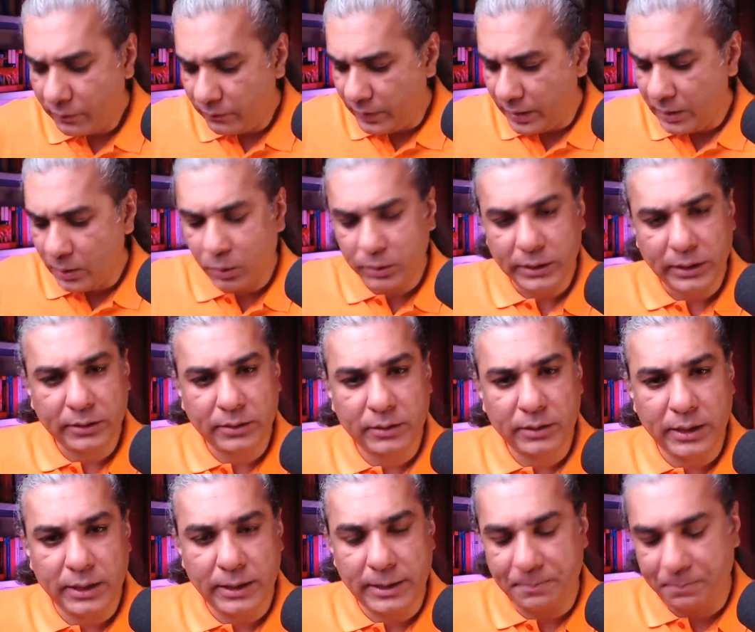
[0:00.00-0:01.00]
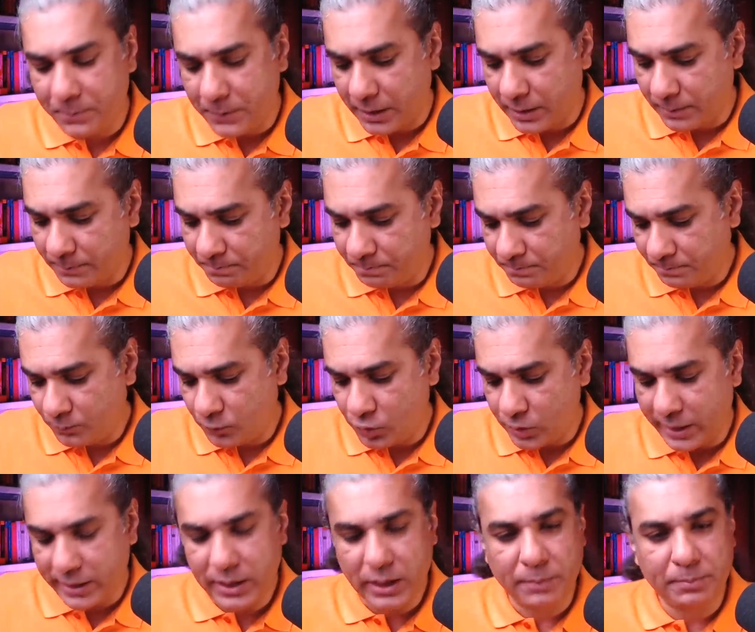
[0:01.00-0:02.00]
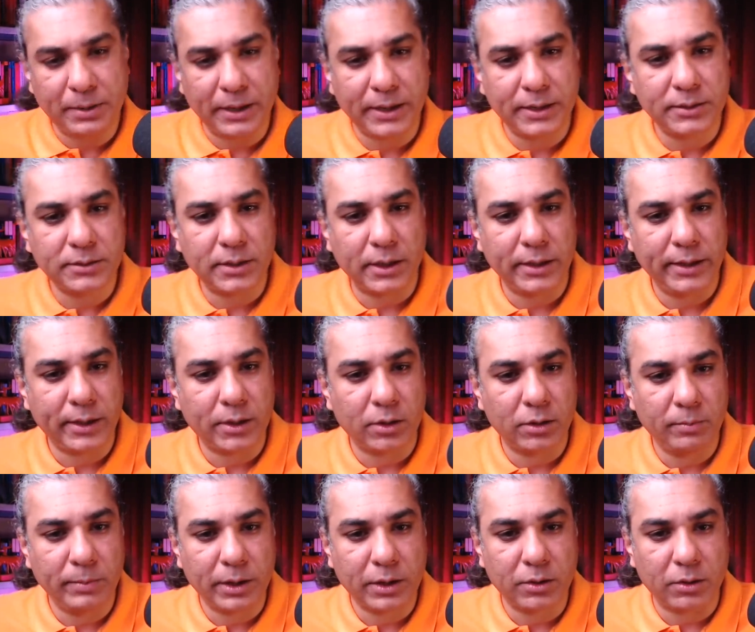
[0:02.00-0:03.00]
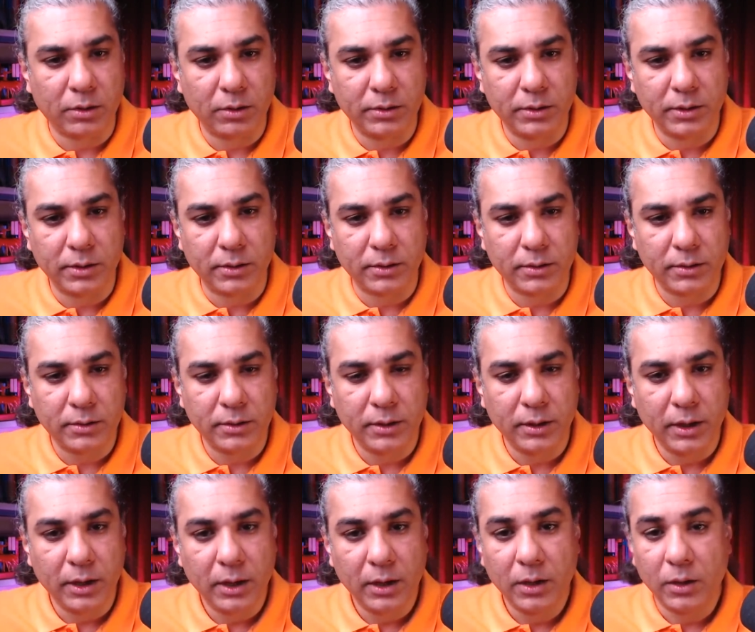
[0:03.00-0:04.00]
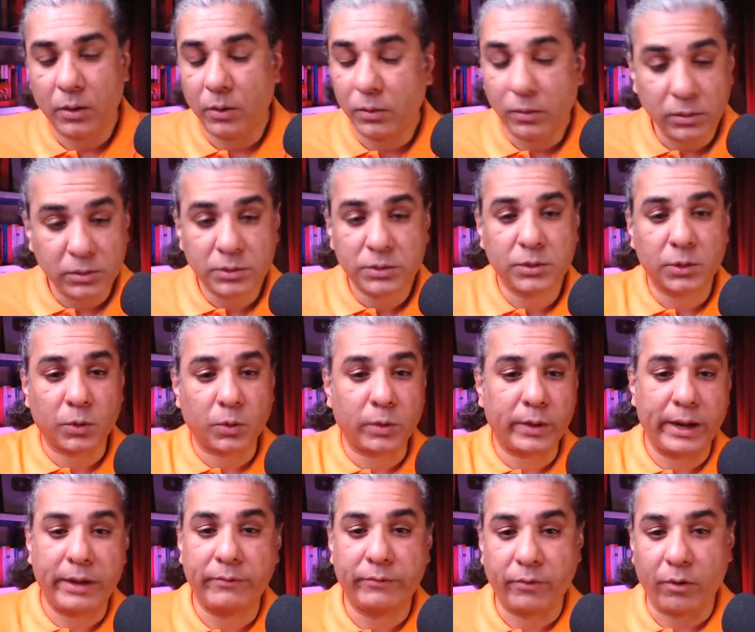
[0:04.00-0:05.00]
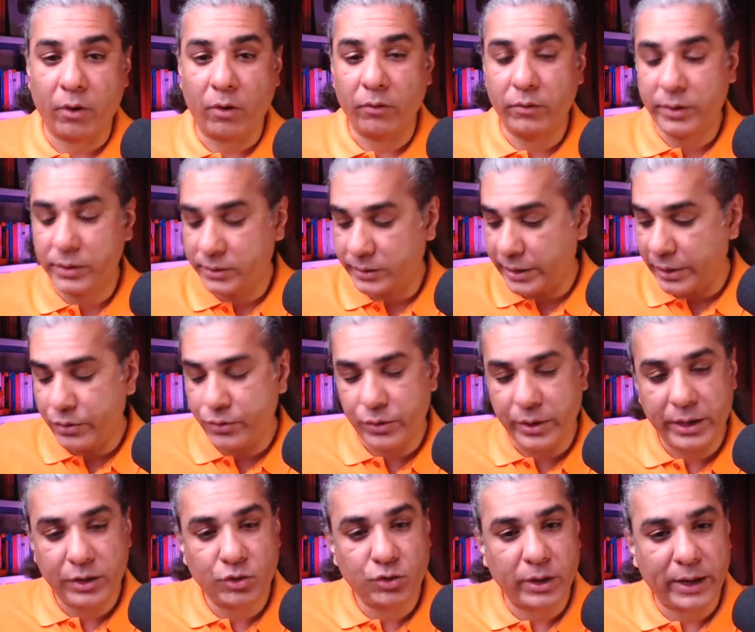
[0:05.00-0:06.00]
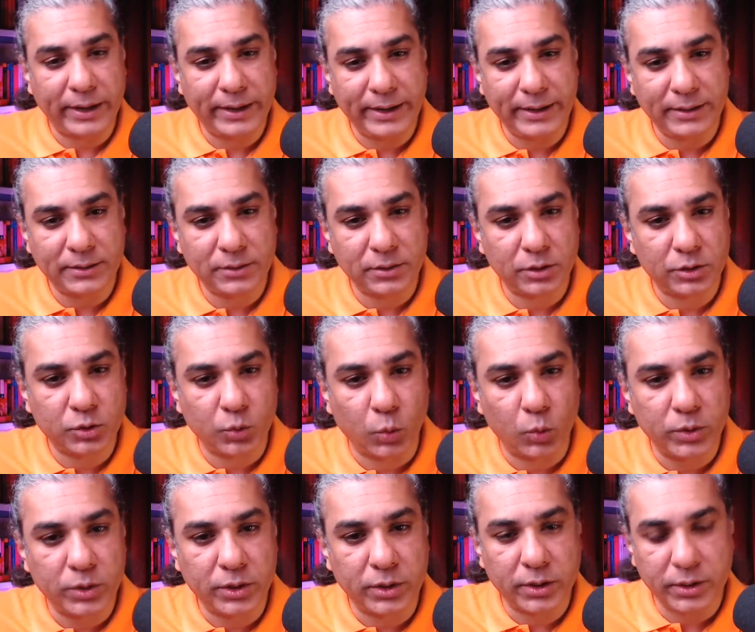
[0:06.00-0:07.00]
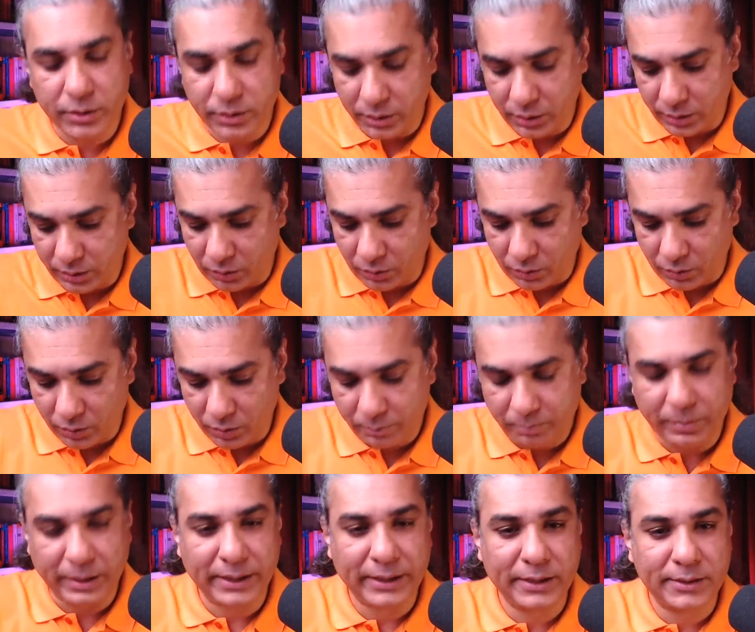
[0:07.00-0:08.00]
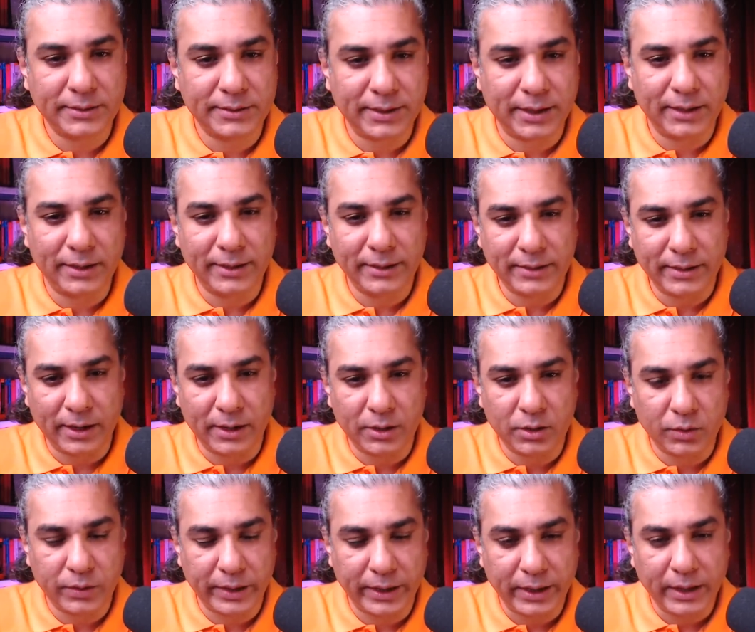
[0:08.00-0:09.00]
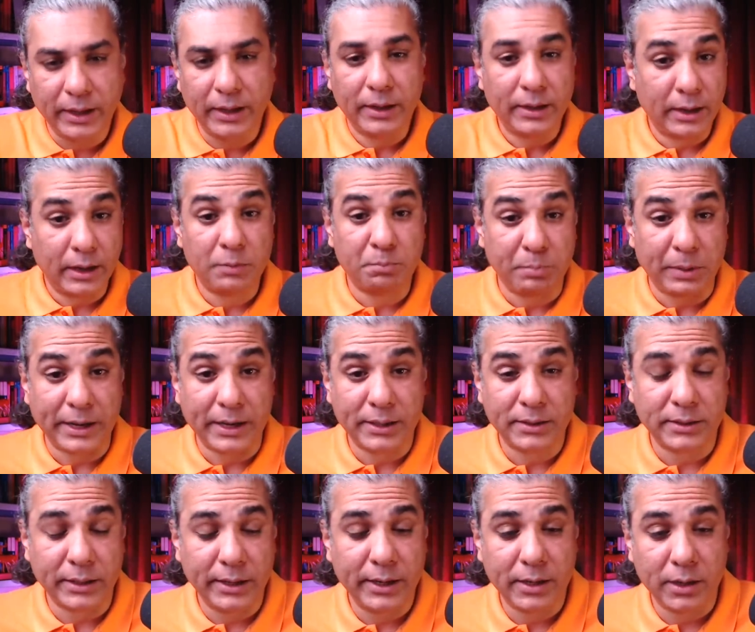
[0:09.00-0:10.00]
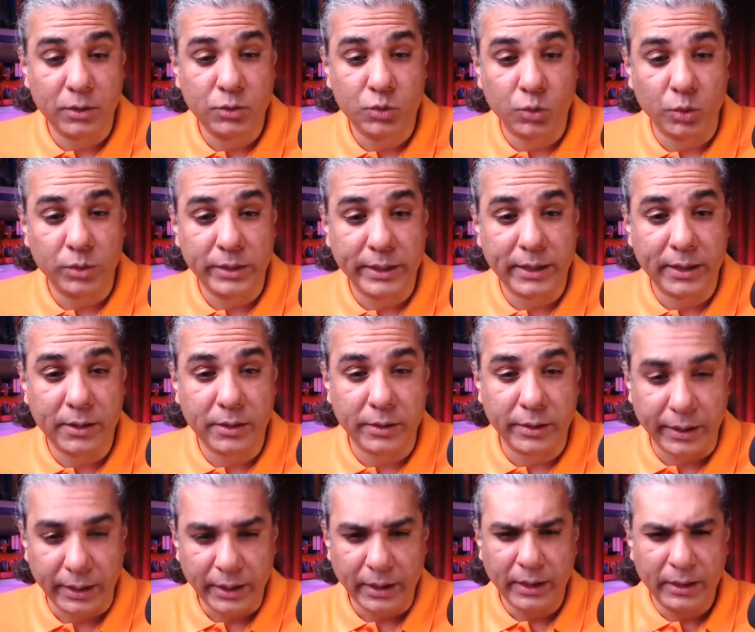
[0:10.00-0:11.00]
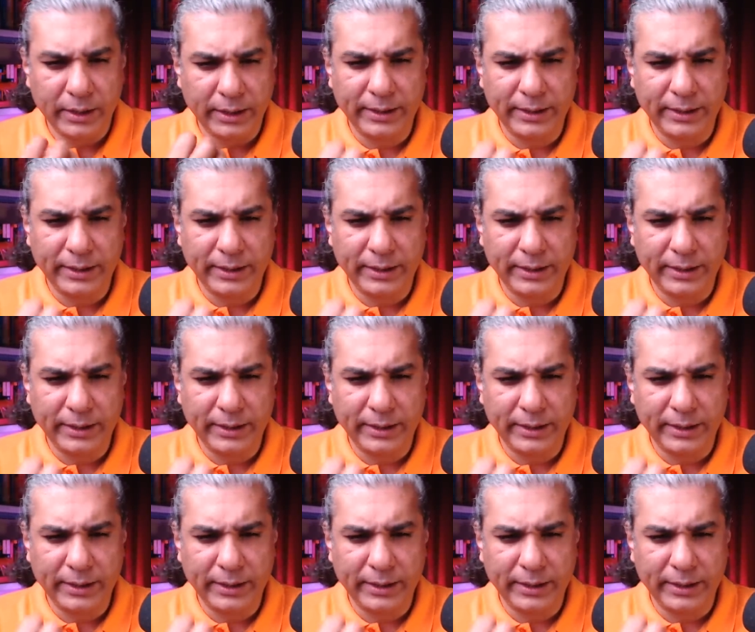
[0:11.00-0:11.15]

We know that the uh, China Pakistan Economic Corridor also involved stationing Chinese soldiers on Pakistan territory and Pakistani controlled territory.